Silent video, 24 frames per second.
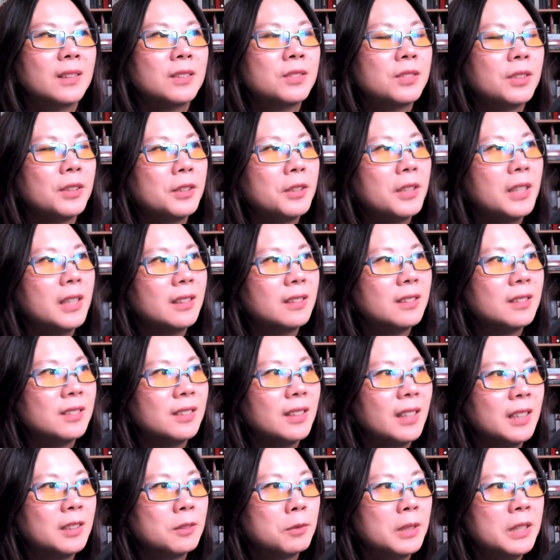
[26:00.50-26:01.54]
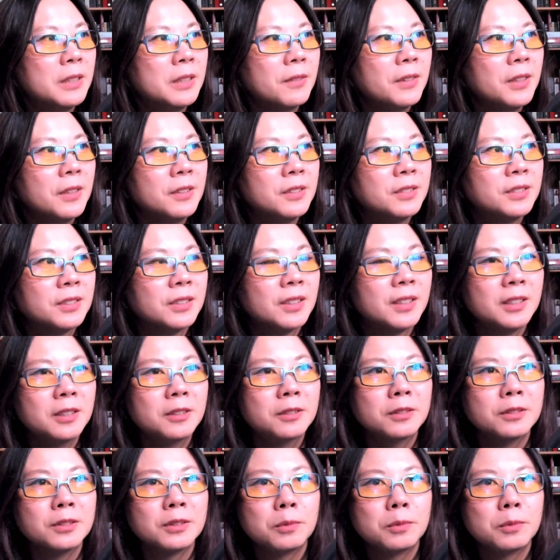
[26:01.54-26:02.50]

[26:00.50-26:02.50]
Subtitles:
So it's one of those skills